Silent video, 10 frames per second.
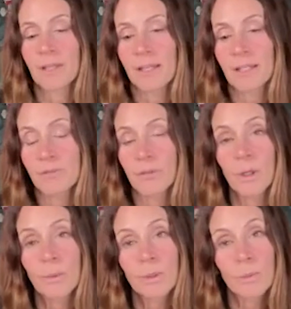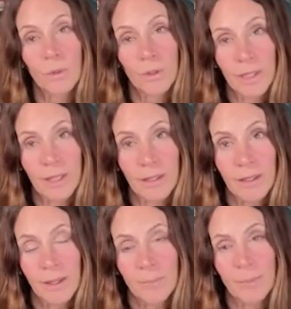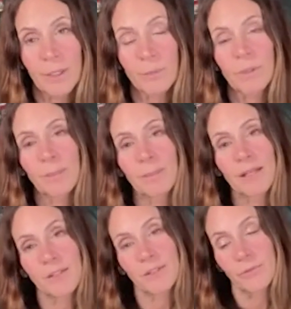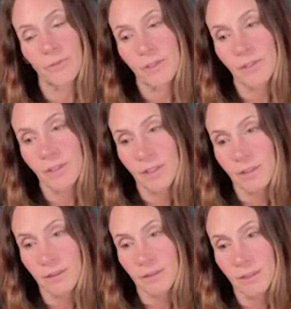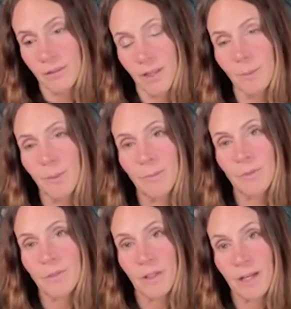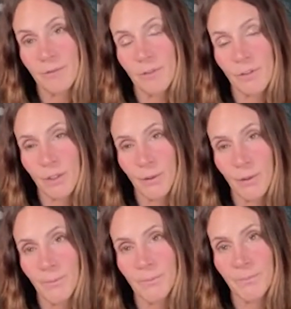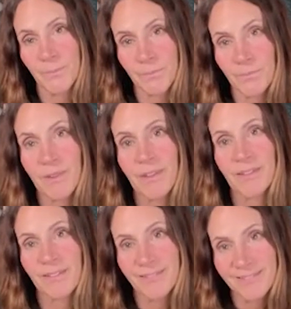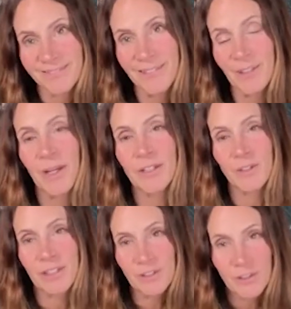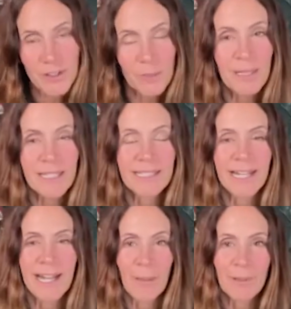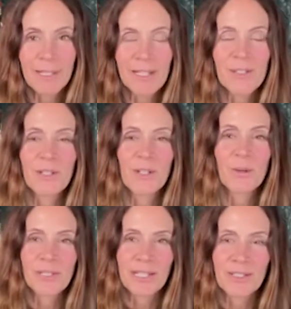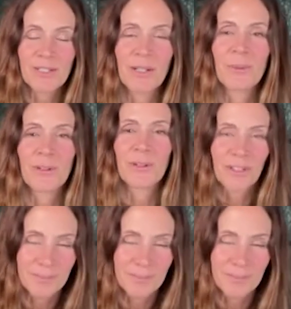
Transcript: it's very rewarding, but it really makes a difference in a lot of people's lives. So congratulations on making that happen, because I know it takes a lot of work.